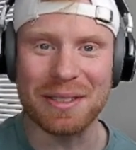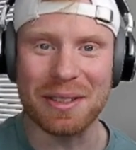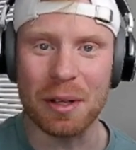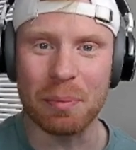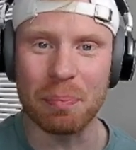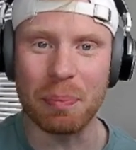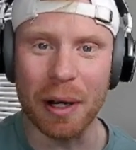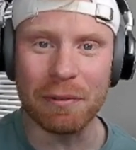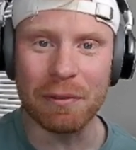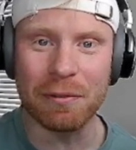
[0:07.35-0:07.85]
the
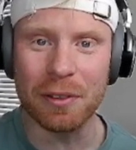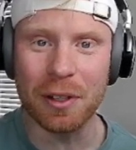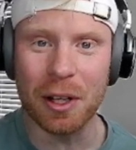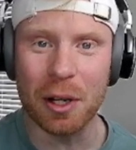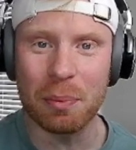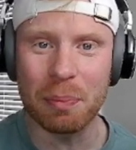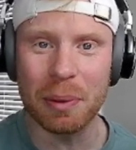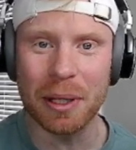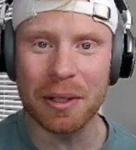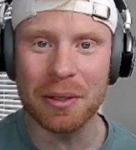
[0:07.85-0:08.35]
Buffalo
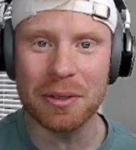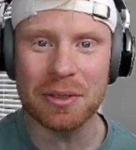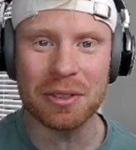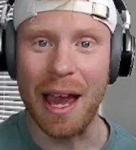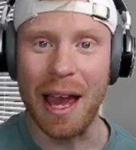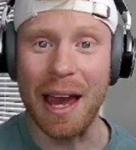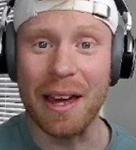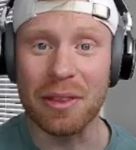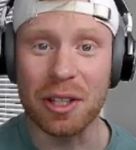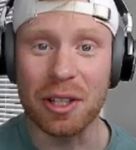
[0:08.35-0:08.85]
Bills
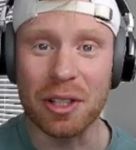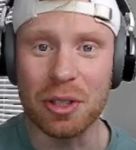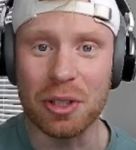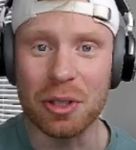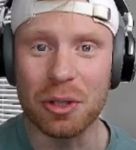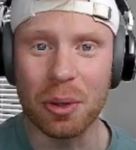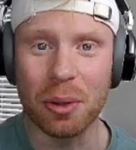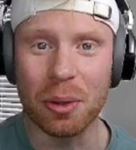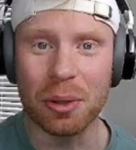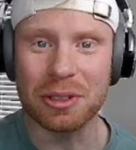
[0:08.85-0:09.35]
and the New
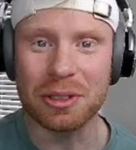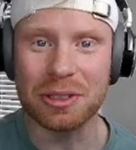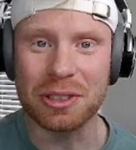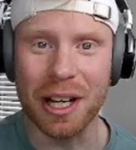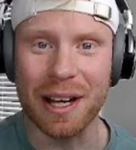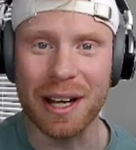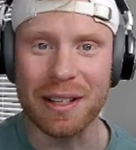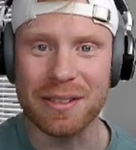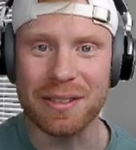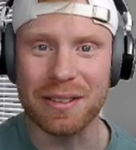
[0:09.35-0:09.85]
York
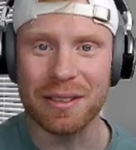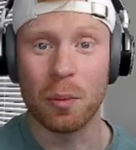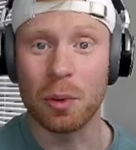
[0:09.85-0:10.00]
Jets.